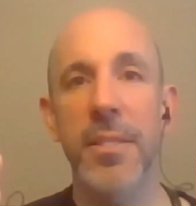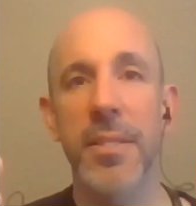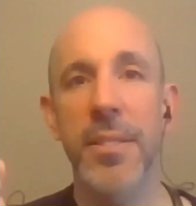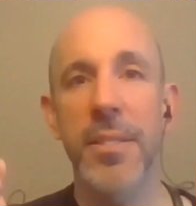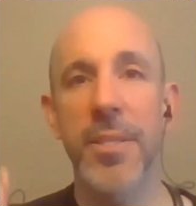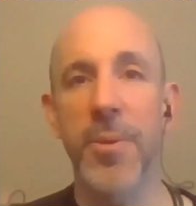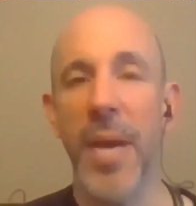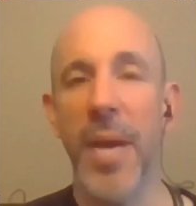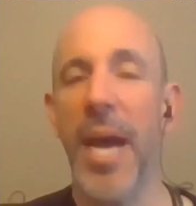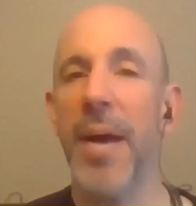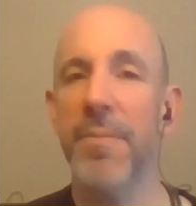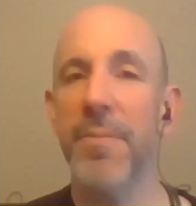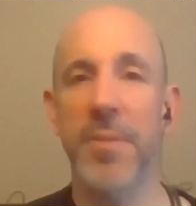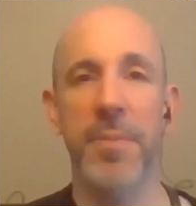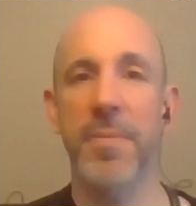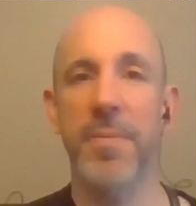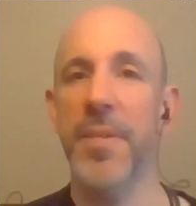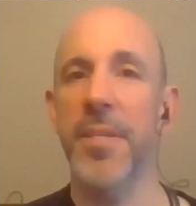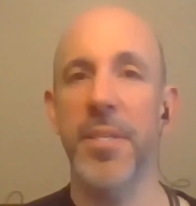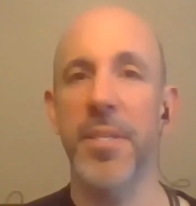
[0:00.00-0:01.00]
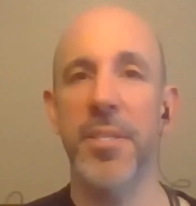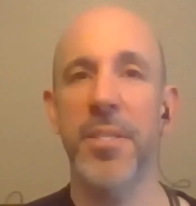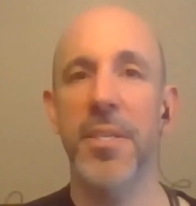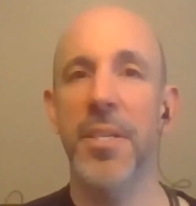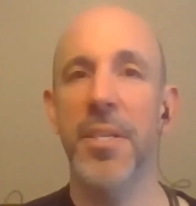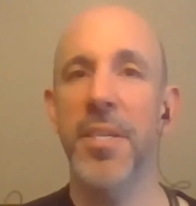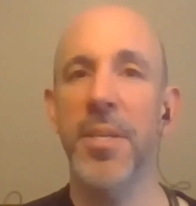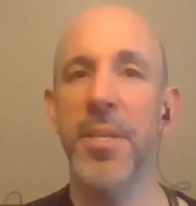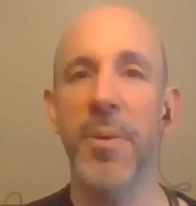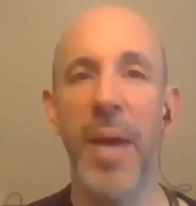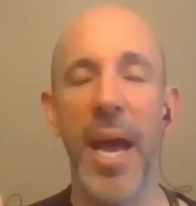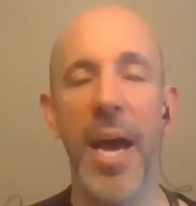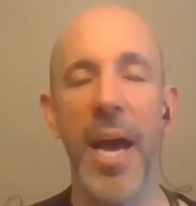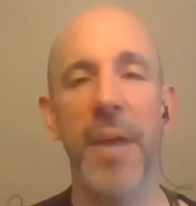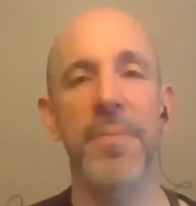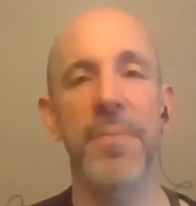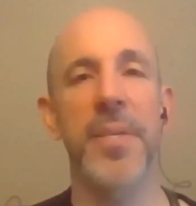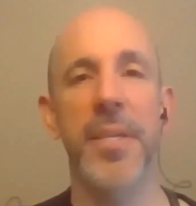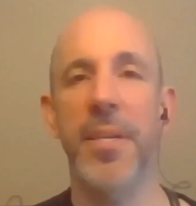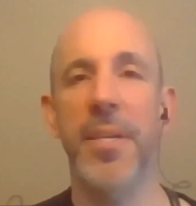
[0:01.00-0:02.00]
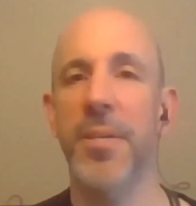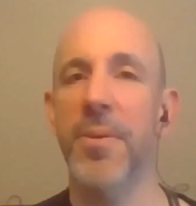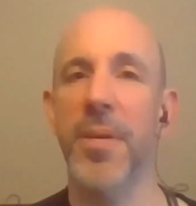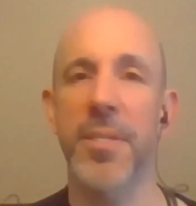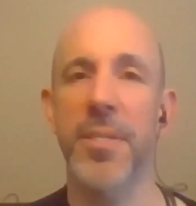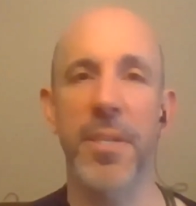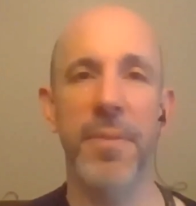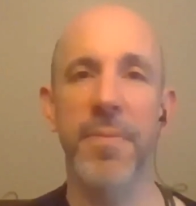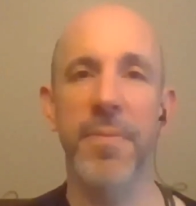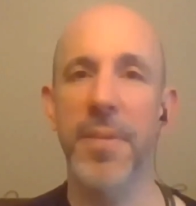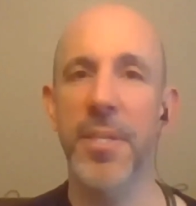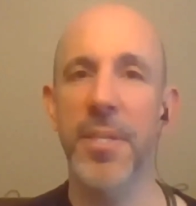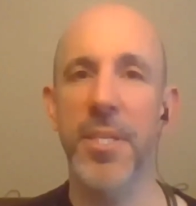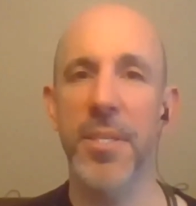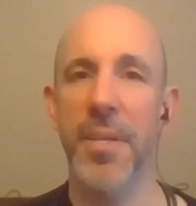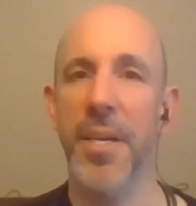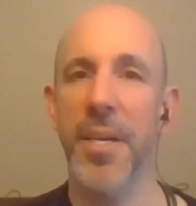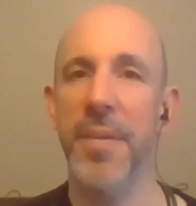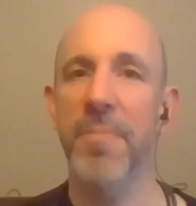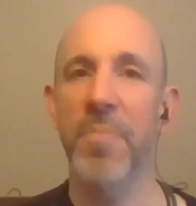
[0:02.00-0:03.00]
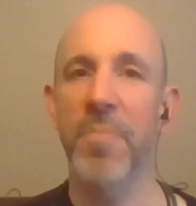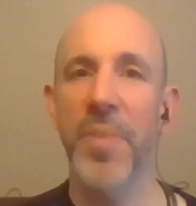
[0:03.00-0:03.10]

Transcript: you have to finish. You have to get across that finish line.